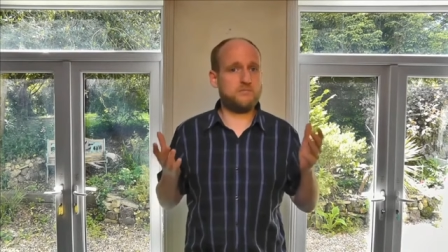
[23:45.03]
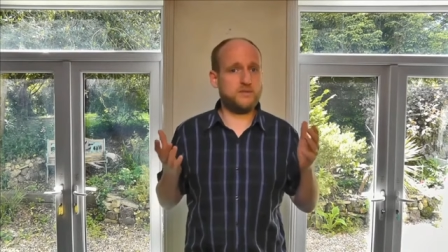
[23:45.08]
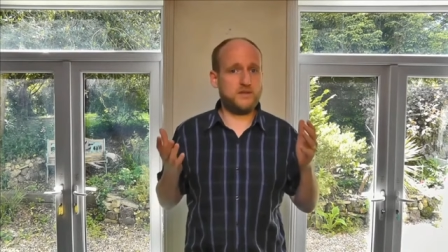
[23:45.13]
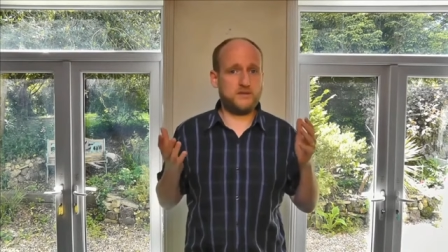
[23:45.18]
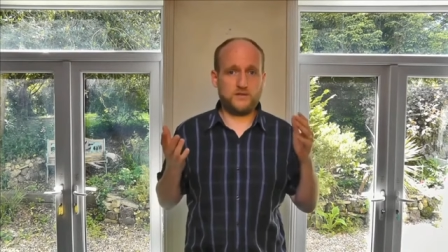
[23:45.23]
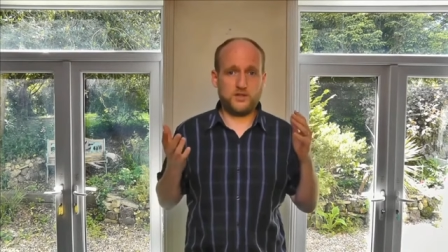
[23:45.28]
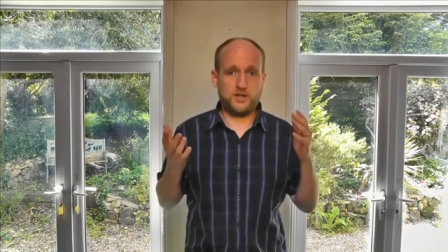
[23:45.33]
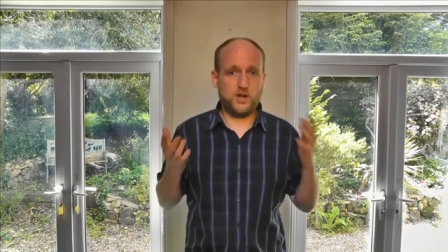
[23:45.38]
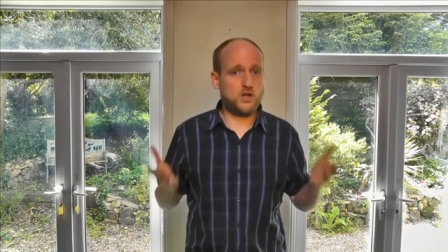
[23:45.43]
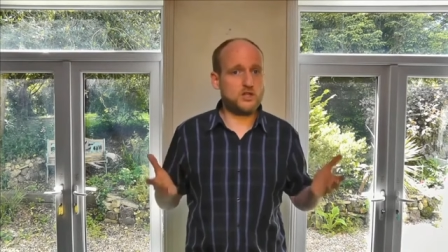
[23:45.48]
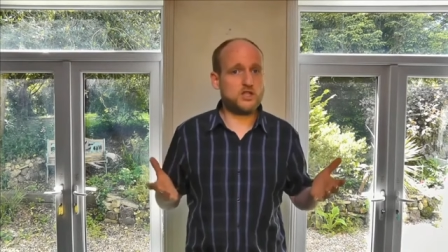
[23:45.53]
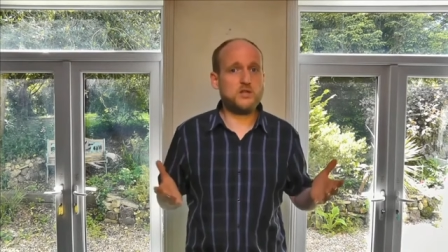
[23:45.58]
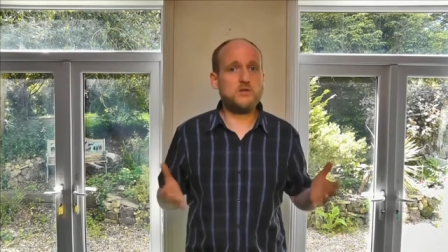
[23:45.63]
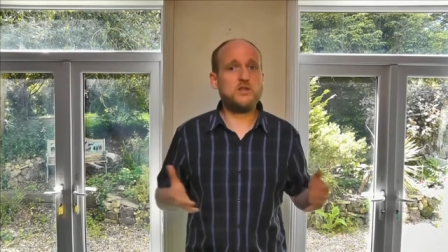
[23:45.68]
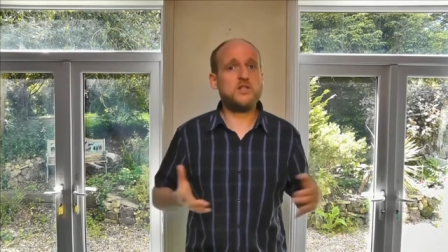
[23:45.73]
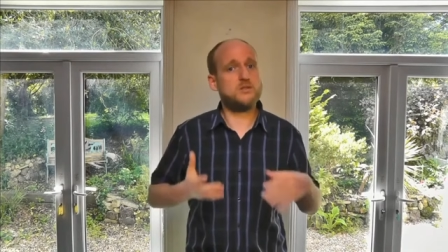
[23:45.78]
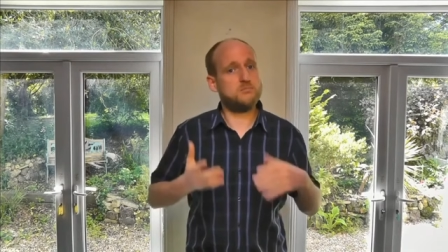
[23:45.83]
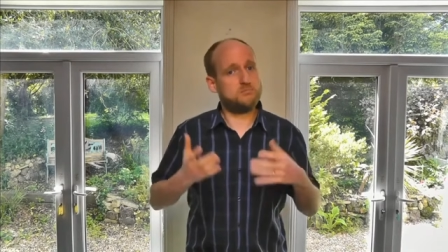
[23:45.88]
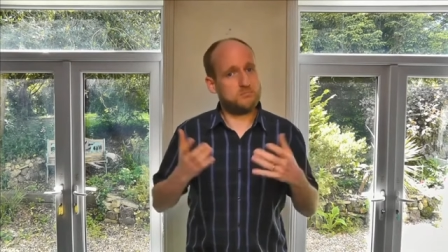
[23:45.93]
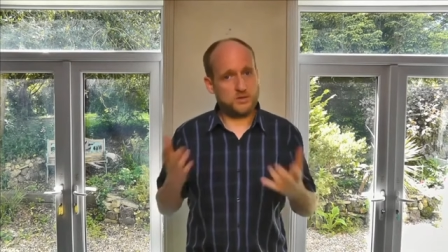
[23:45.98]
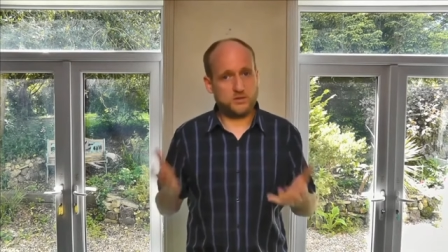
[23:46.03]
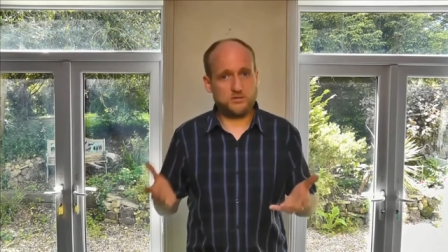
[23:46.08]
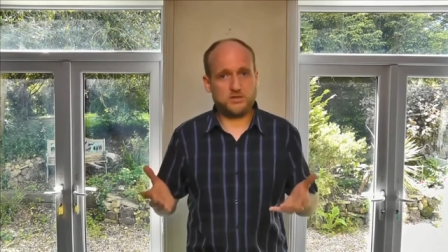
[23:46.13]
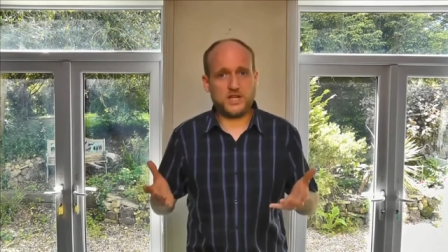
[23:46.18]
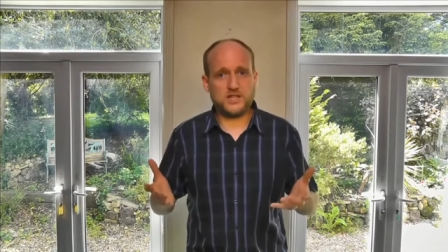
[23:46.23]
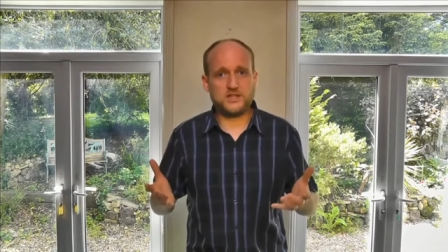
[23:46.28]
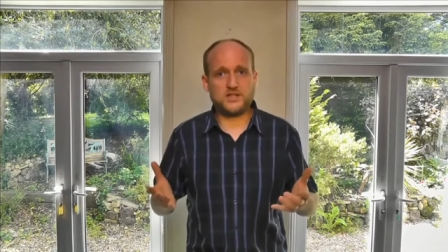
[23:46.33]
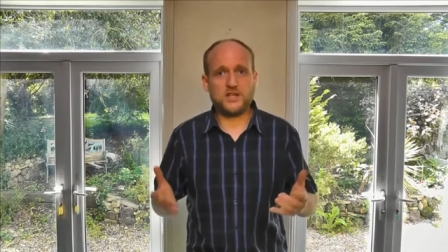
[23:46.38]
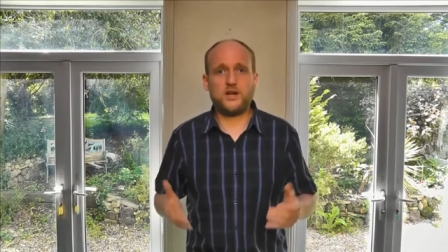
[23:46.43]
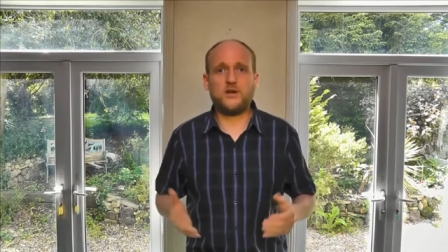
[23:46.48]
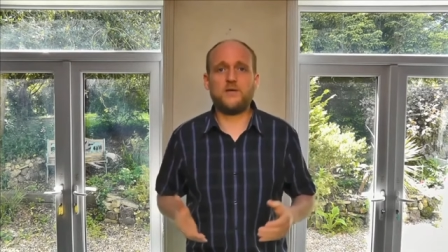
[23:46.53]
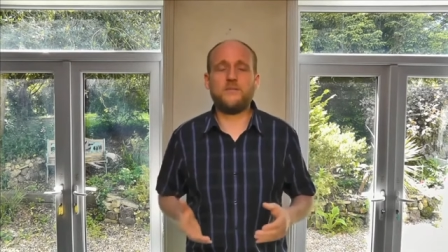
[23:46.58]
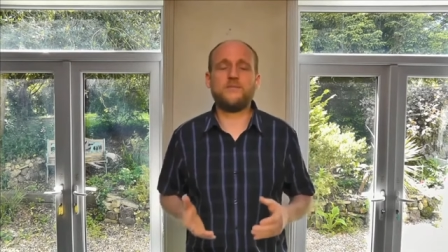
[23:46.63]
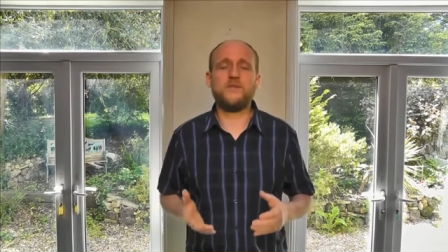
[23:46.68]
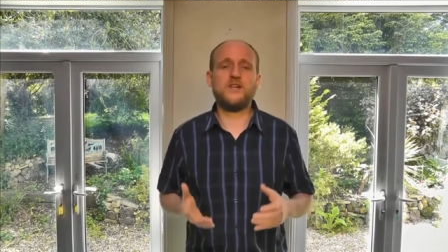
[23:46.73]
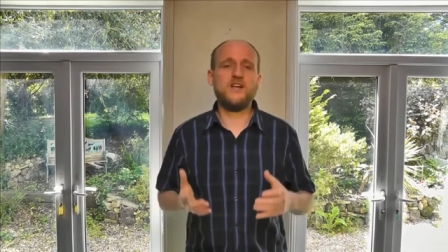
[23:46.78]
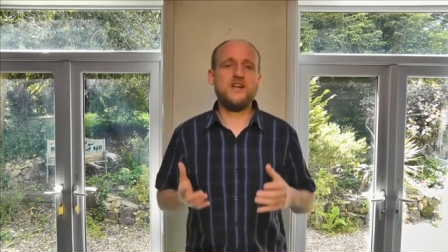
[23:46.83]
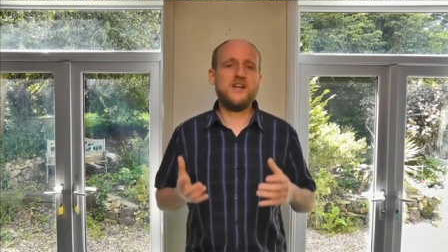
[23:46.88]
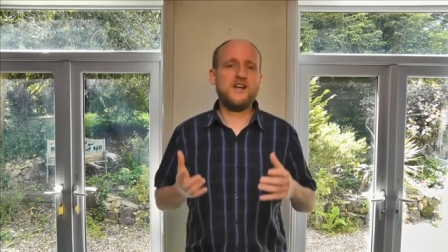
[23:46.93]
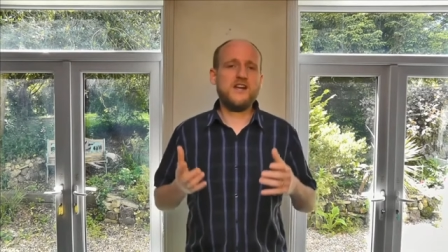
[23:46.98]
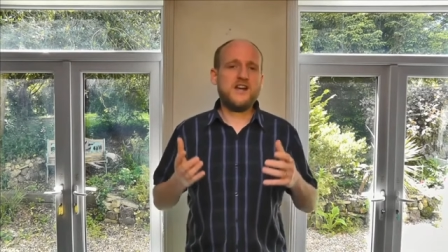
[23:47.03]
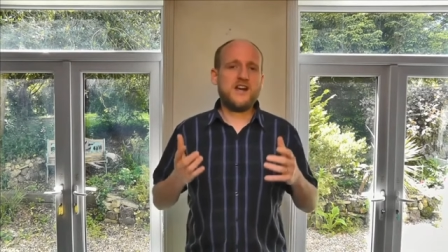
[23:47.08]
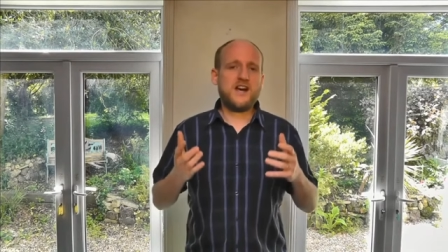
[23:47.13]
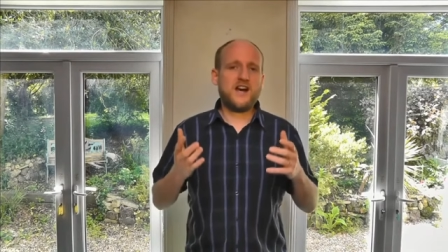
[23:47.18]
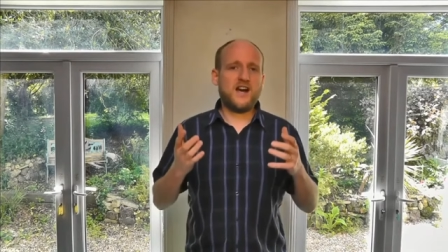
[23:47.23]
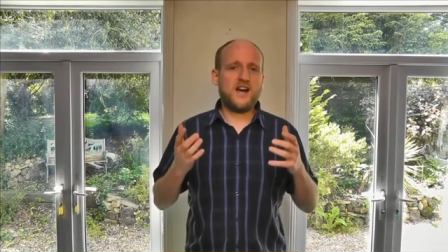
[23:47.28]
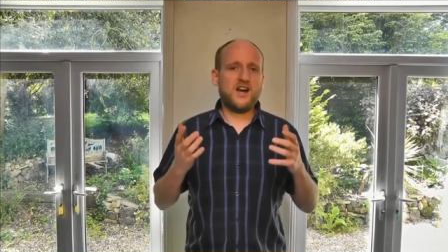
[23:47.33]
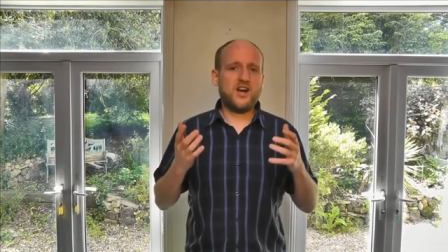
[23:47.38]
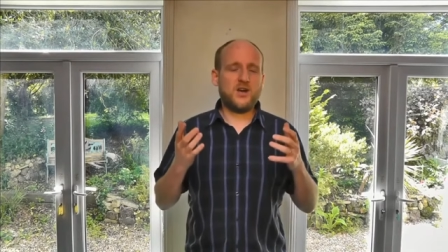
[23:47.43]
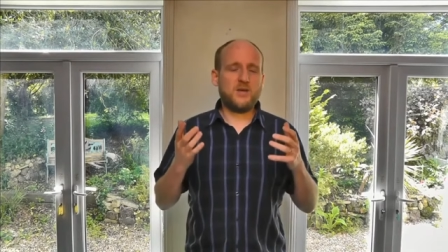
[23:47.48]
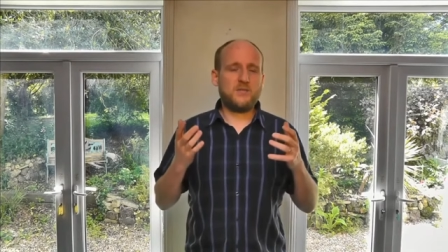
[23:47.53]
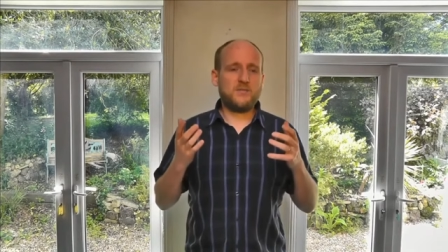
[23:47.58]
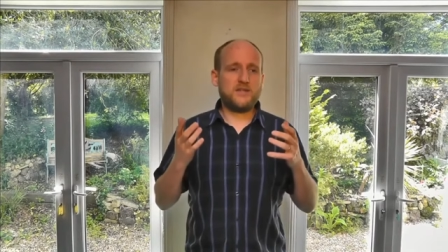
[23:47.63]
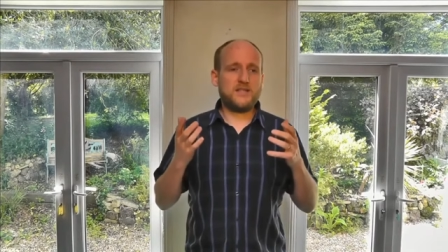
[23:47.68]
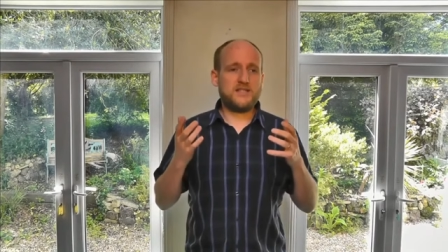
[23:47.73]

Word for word: If you're not Jewish, you're a Gentile um,